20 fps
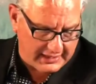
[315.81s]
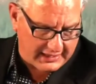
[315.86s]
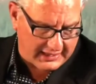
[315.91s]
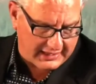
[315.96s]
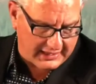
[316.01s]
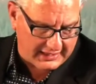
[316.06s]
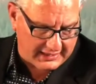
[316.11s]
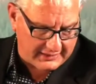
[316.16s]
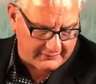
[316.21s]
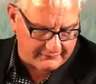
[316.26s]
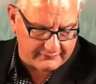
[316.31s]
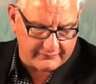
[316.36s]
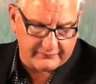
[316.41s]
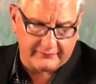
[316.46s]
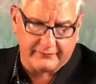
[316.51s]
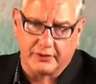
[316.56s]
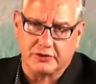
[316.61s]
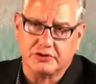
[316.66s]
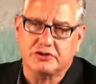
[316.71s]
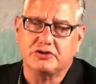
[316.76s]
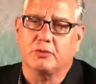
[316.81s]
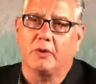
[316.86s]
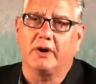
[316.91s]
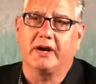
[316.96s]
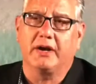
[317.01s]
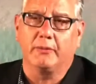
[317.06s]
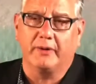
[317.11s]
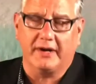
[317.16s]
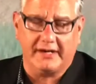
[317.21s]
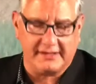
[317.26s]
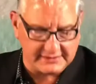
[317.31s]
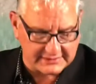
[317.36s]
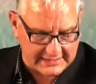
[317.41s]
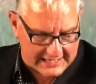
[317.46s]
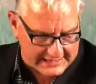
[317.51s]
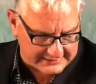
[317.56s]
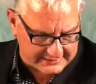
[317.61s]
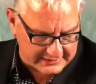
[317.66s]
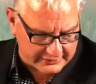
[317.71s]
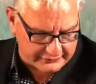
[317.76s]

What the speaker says: verse 20 reads like